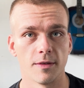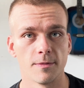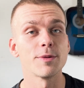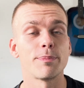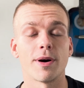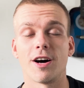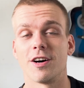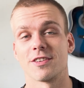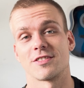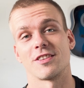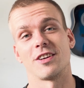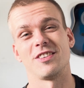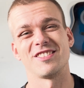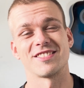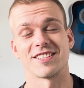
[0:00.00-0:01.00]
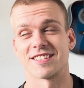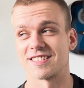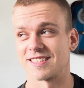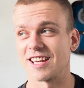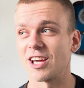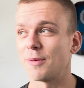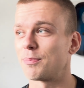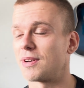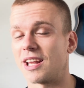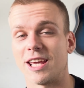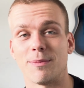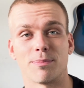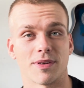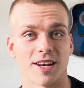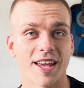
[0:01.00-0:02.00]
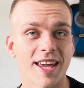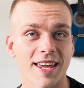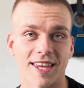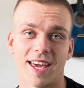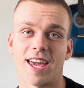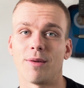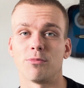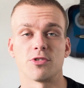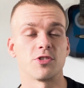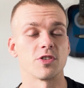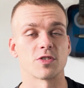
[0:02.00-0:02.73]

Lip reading: In the past, I used to stay up late playing games,